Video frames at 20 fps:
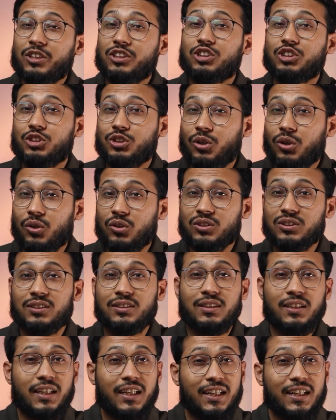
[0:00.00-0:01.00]
which
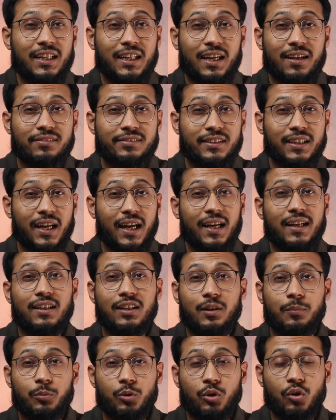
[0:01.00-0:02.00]
stocks, E T Fs
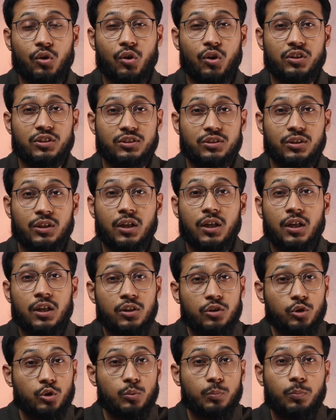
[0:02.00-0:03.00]
and crypto coins
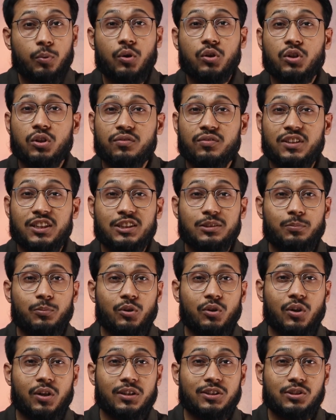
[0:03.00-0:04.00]
do both of these
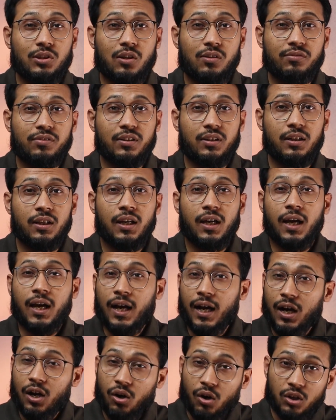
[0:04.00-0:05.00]
brokers offer,
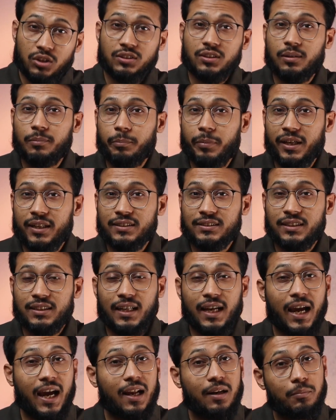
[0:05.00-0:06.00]
a cost
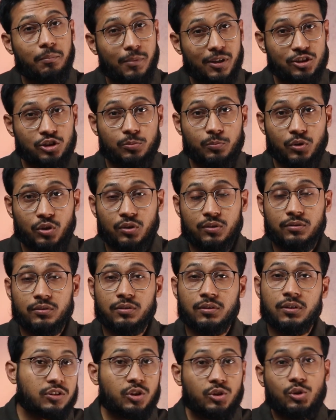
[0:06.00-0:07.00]
comparison and much more.
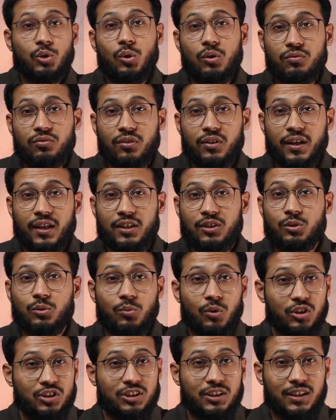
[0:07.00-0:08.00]
So don't forget to
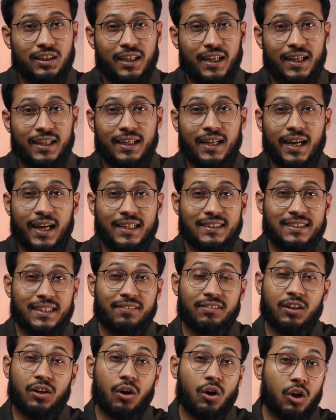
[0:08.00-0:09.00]
watch till the end, as
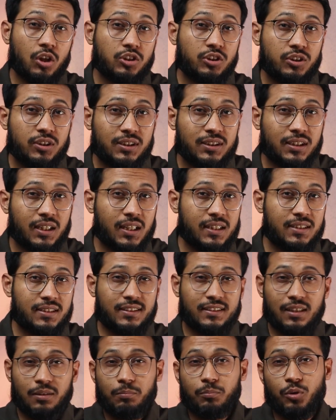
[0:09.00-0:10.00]
I will also discuss
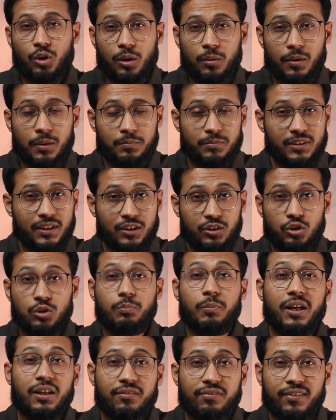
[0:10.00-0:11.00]
some problems that
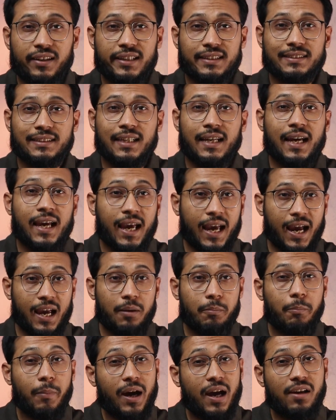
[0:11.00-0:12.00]
you might face
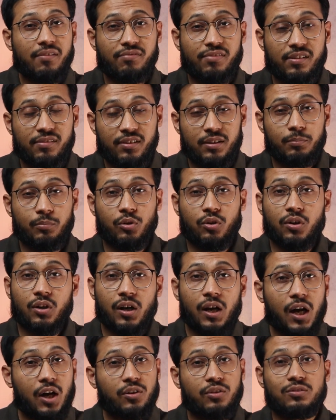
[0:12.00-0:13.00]
and my favorite
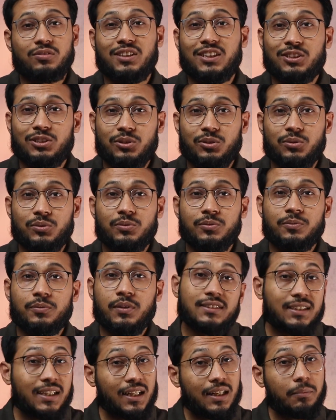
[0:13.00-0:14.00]
broker out of these two.
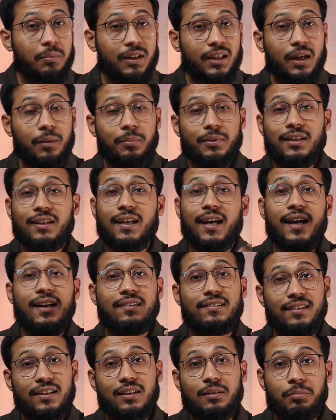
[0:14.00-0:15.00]
Scalable Capital
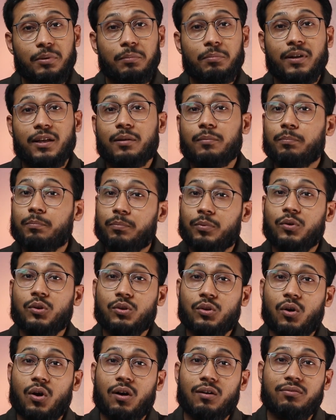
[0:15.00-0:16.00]
and Trade Republic
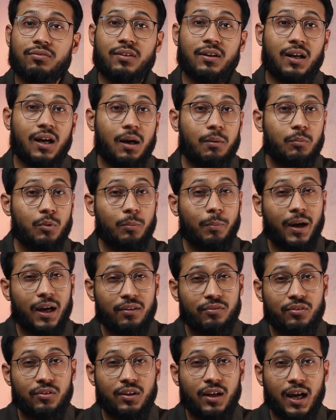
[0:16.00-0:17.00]
both offer a
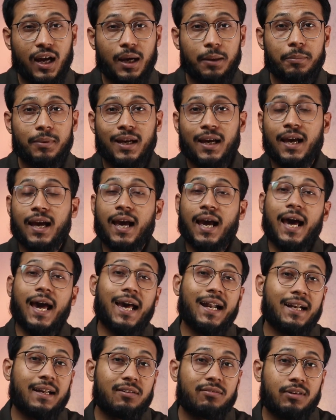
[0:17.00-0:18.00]
mobile phone app
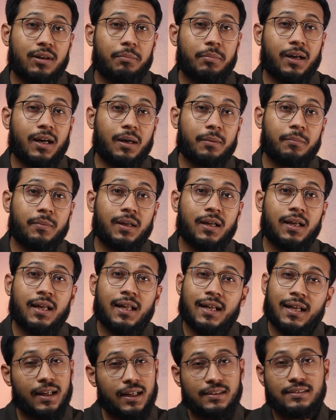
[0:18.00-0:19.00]
and a web app.
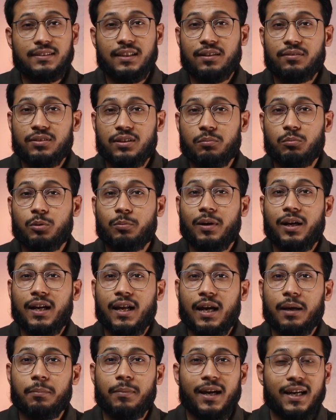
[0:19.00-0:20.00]
Let's start with the
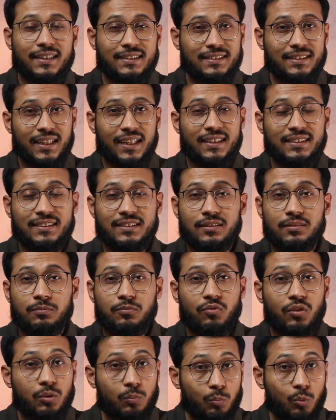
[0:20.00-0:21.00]
mobile app, as that's
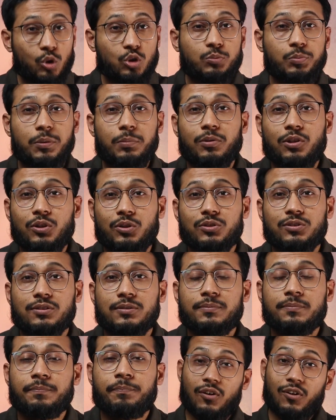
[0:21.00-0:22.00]
what most people use.
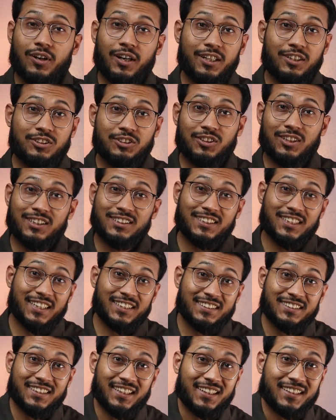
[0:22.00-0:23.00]
Alright, so let's
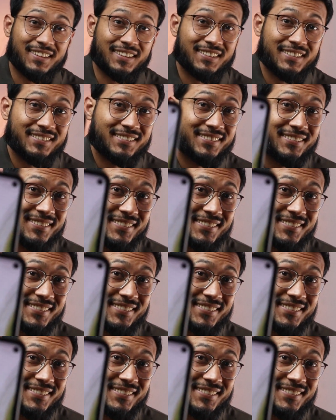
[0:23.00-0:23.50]
get started.